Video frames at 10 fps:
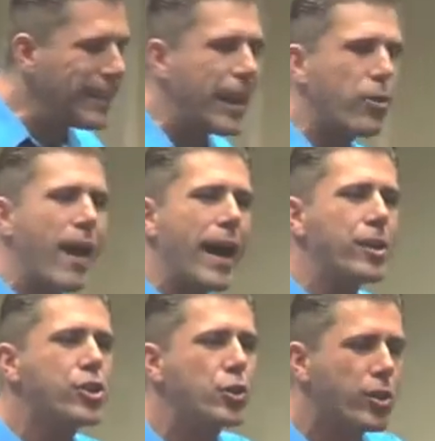that right
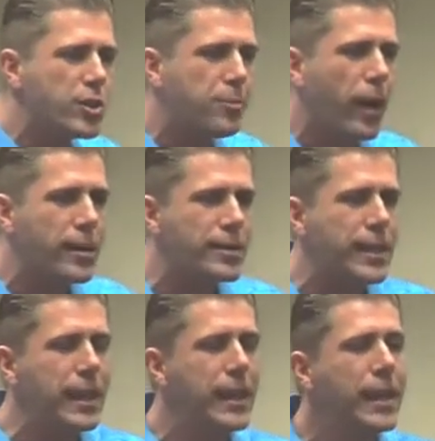insurance
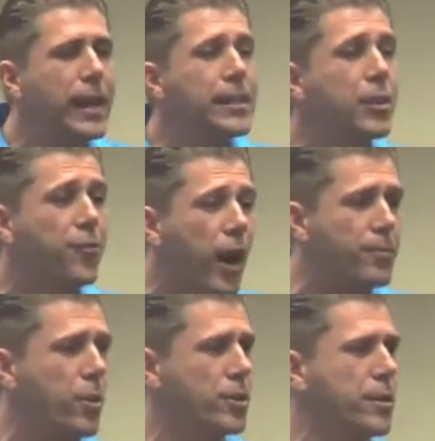policy is of
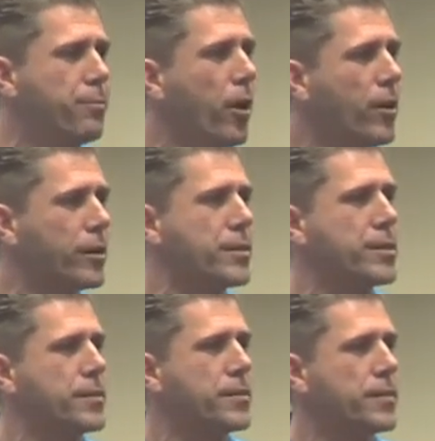utmost importance.
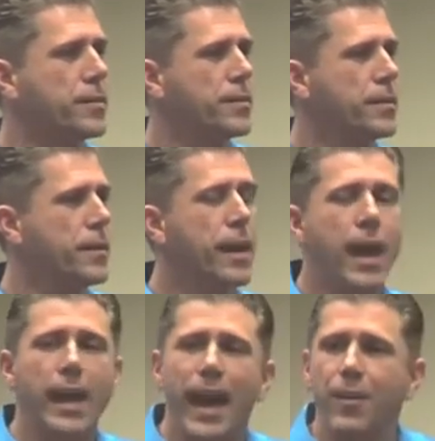
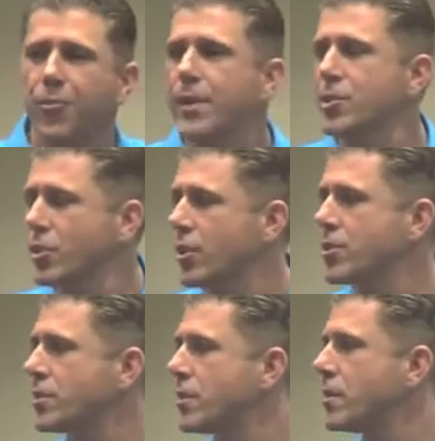And I've
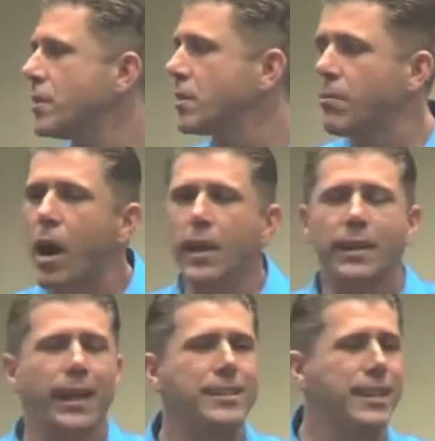researched the market
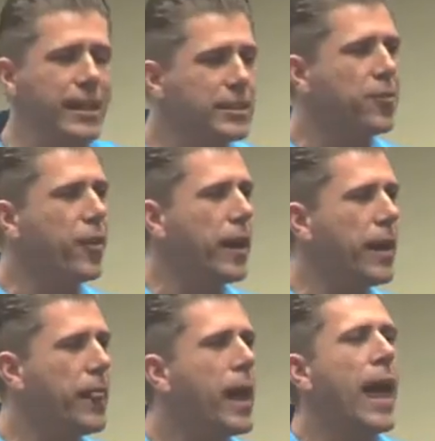extensively,
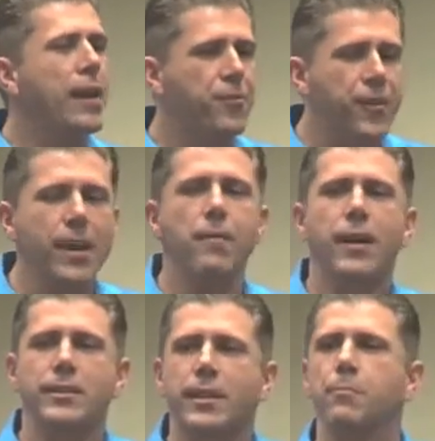and Vemma
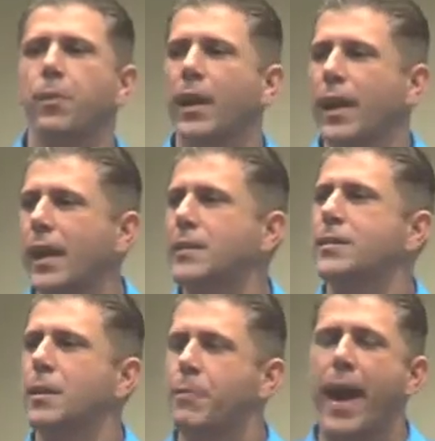simply is
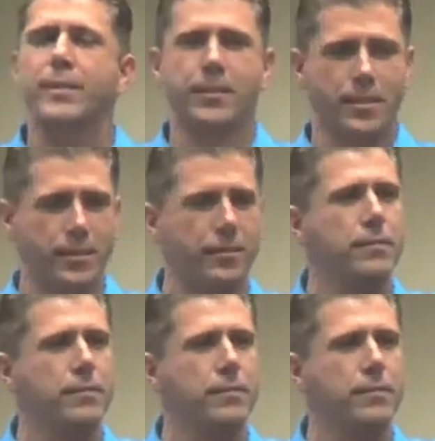the best.